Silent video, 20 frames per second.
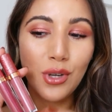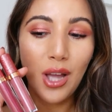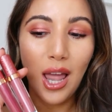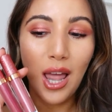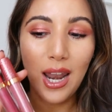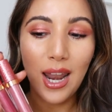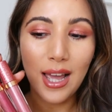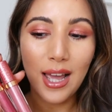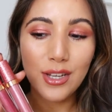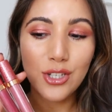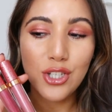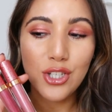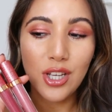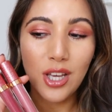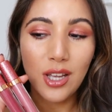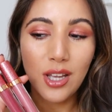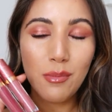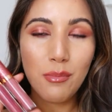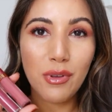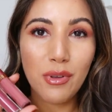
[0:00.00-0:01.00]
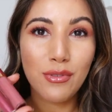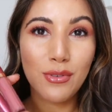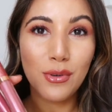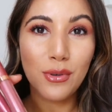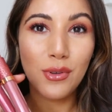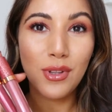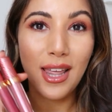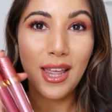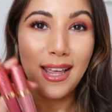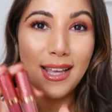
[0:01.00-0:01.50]
collection
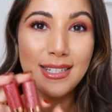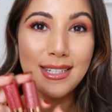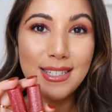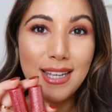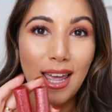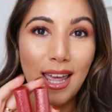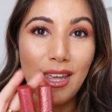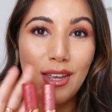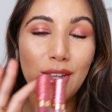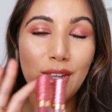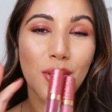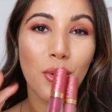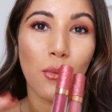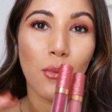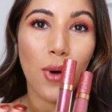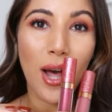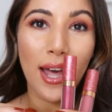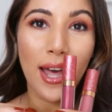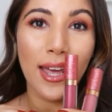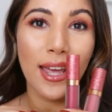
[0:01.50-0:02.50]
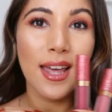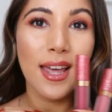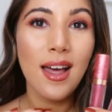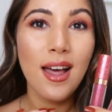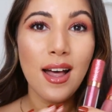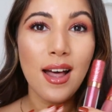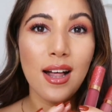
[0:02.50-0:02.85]
before they get taken away.